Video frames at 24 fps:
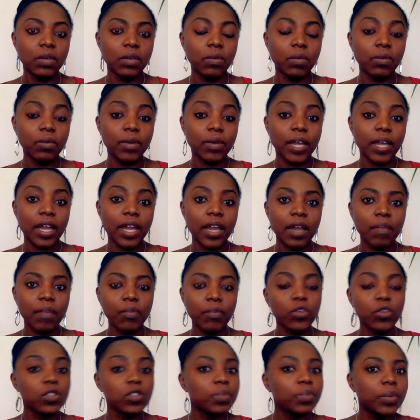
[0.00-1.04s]
where
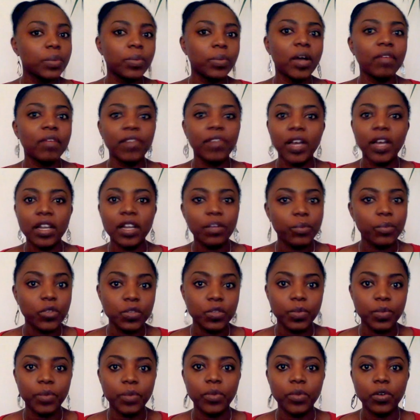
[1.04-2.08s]
I've had most
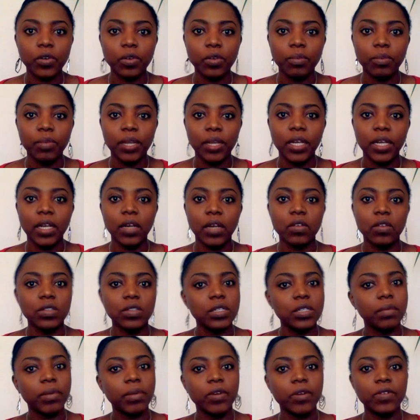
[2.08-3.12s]
people complain a lot
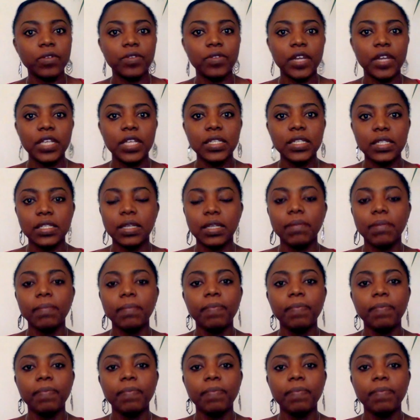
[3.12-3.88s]
about racism,